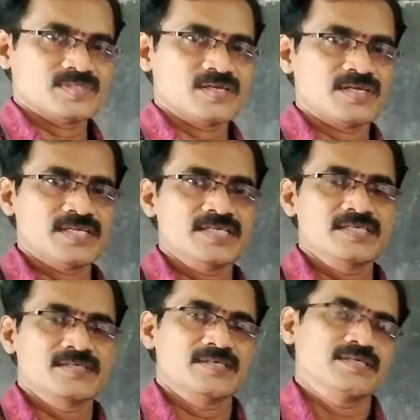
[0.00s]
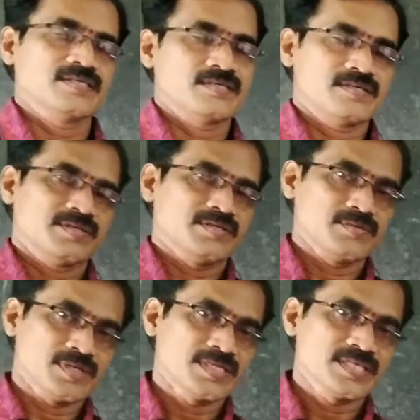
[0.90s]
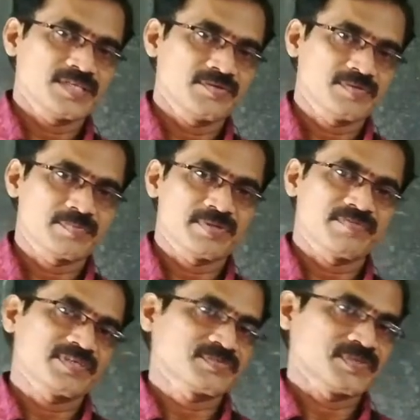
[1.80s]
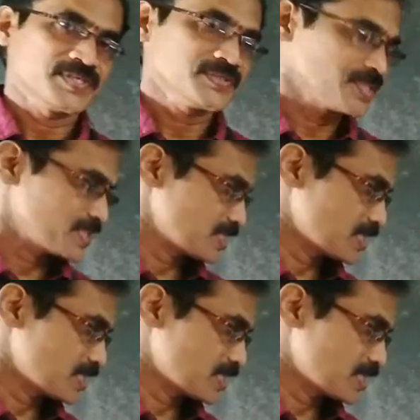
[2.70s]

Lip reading: Already you learned in your previous video that